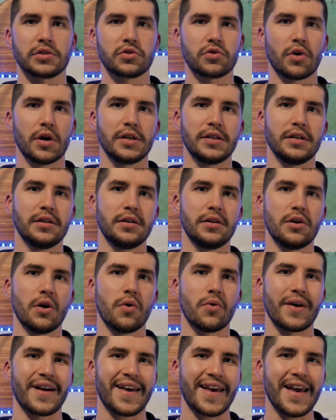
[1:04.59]
so I didn't
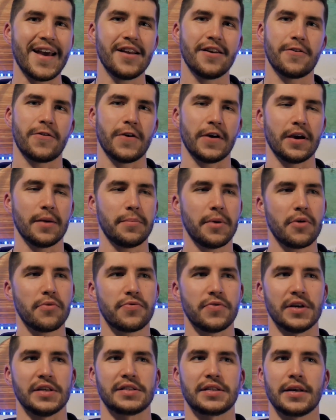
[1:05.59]
know anything
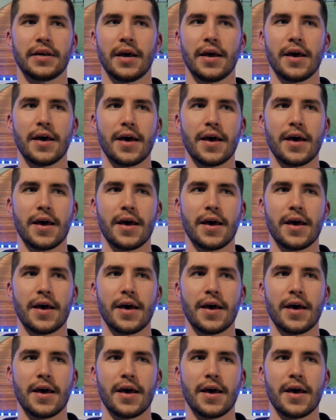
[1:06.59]
about this.